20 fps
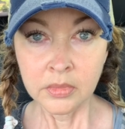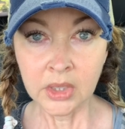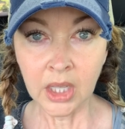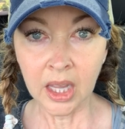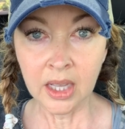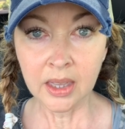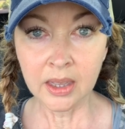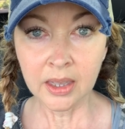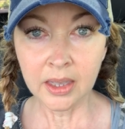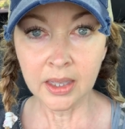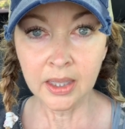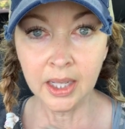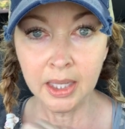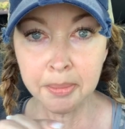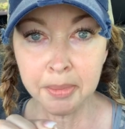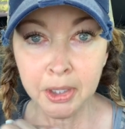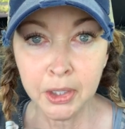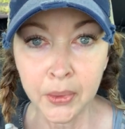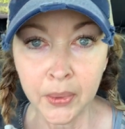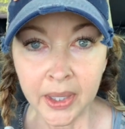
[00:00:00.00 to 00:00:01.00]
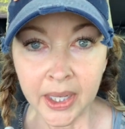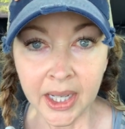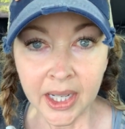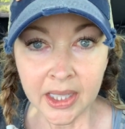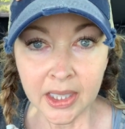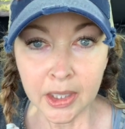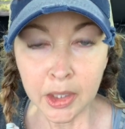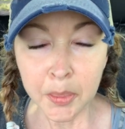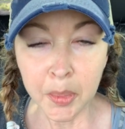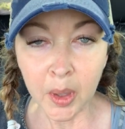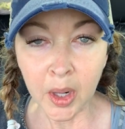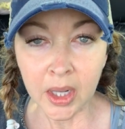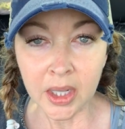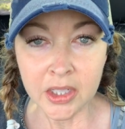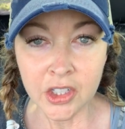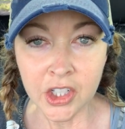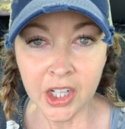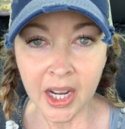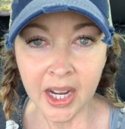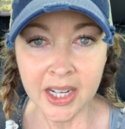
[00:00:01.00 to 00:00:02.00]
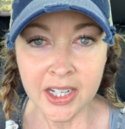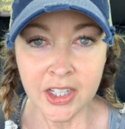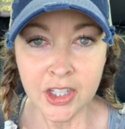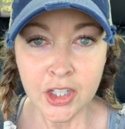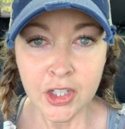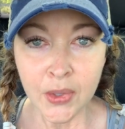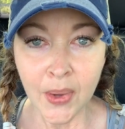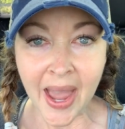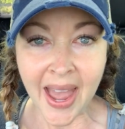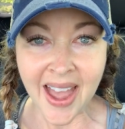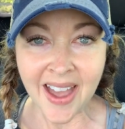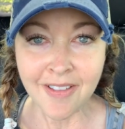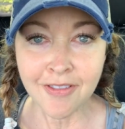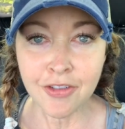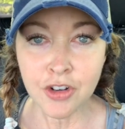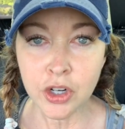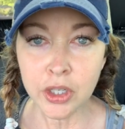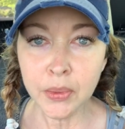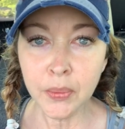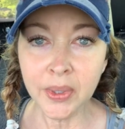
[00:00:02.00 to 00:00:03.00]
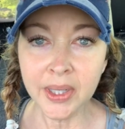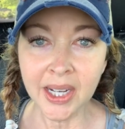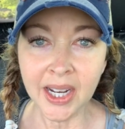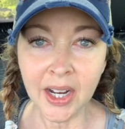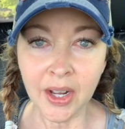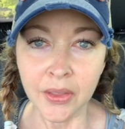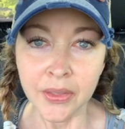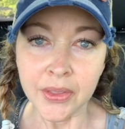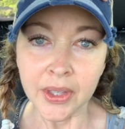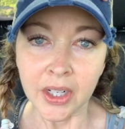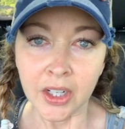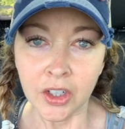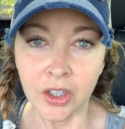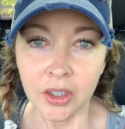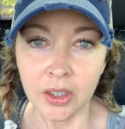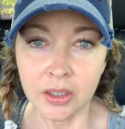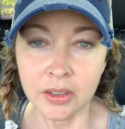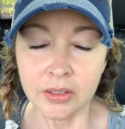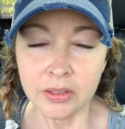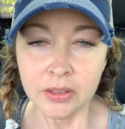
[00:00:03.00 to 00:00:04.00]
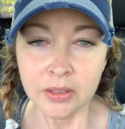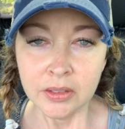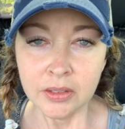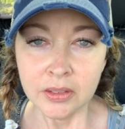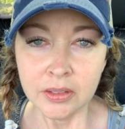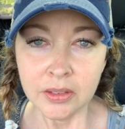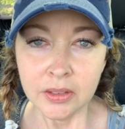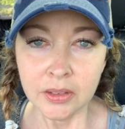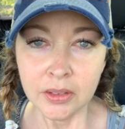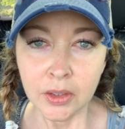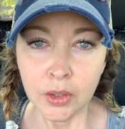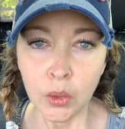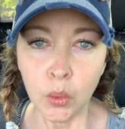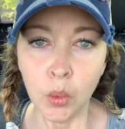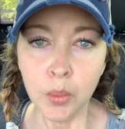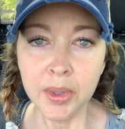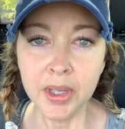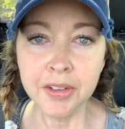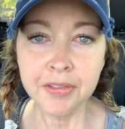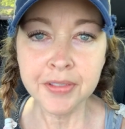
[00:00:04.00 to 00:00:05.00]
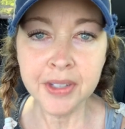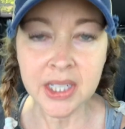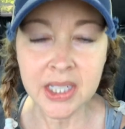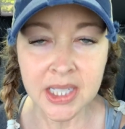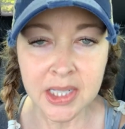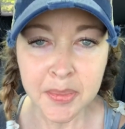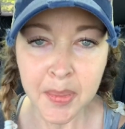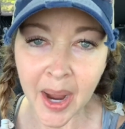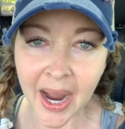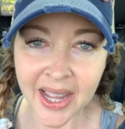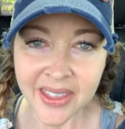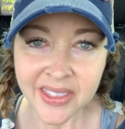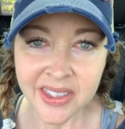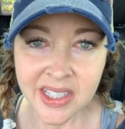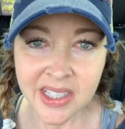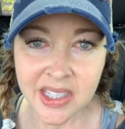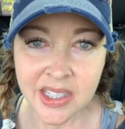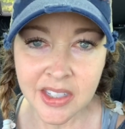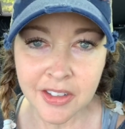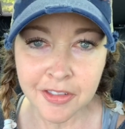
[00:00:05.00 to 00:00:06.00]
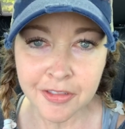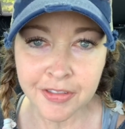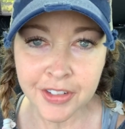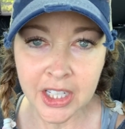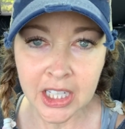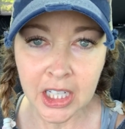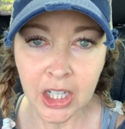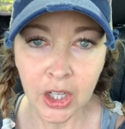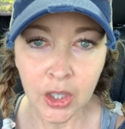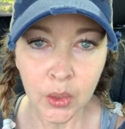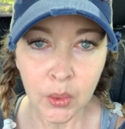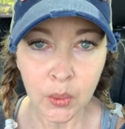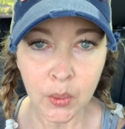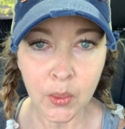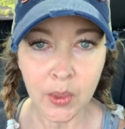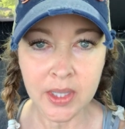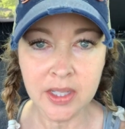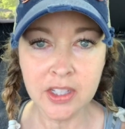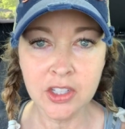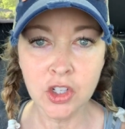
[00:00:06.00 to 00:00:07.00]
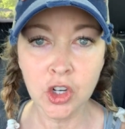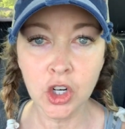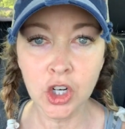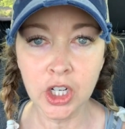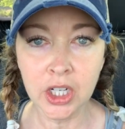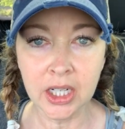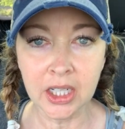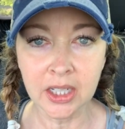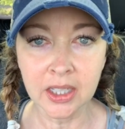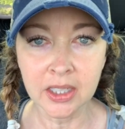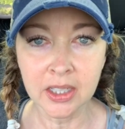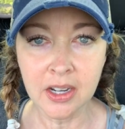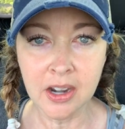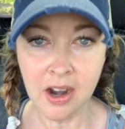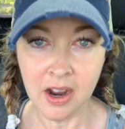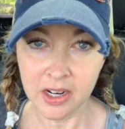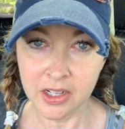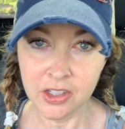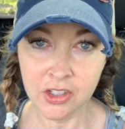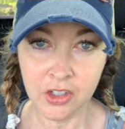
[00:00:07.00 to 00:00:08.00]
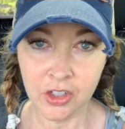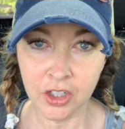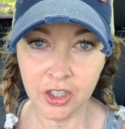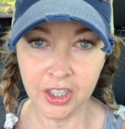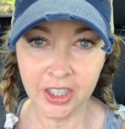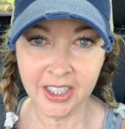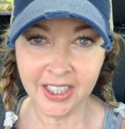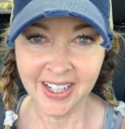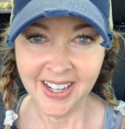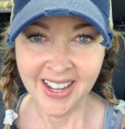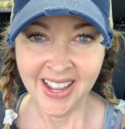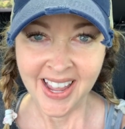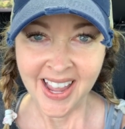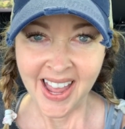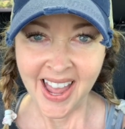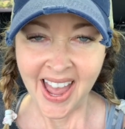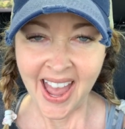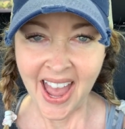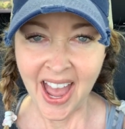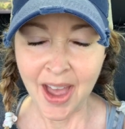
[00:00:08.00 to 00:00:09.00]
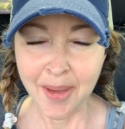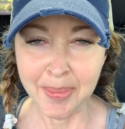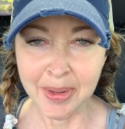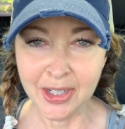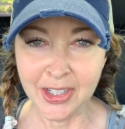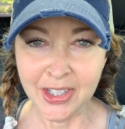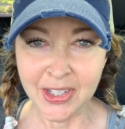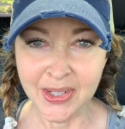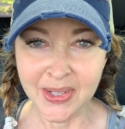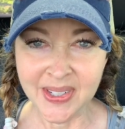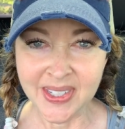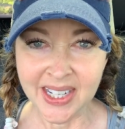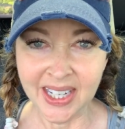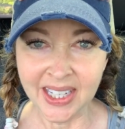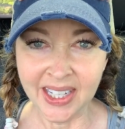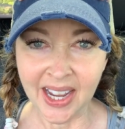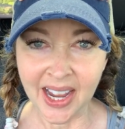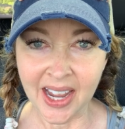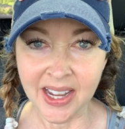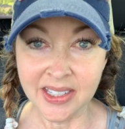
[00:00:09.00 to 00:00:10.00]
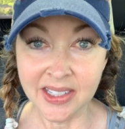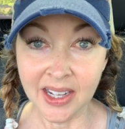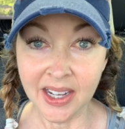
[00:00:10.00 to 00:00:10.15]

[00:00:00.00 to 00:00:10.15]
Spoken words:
Let me go ahead and apologize to everyone out there who will be offended by this video. Sorry, not sorry. Happy Tuesday, guys.